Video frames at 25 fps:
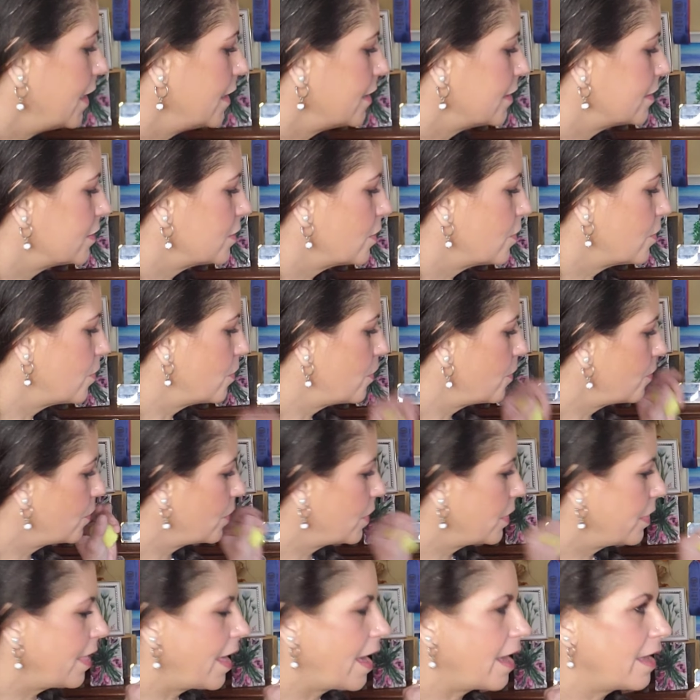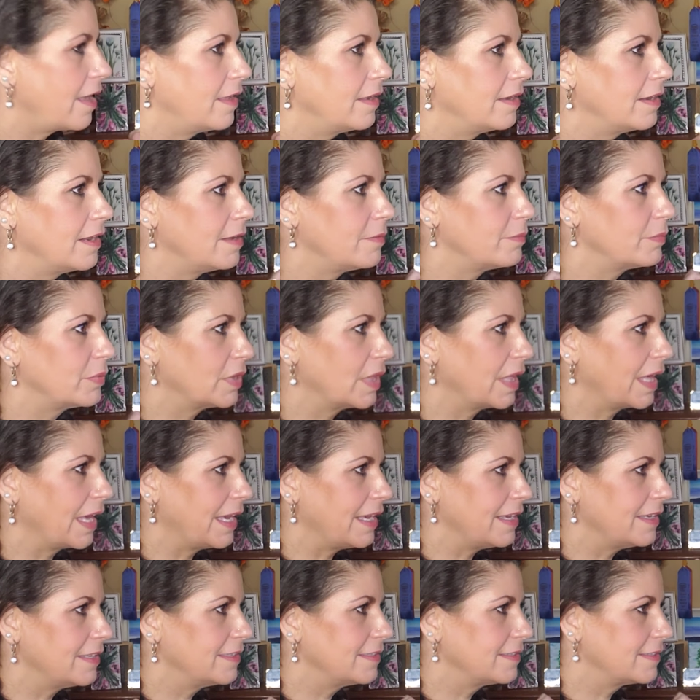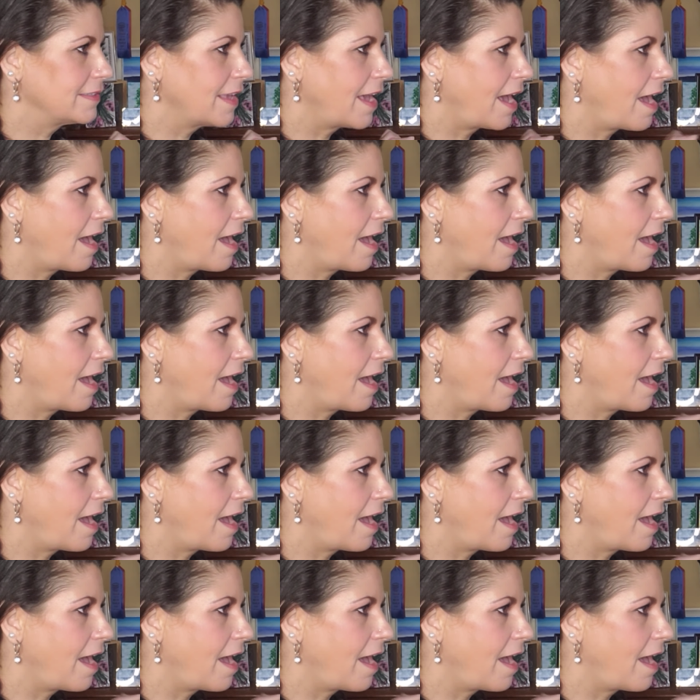So with that in place,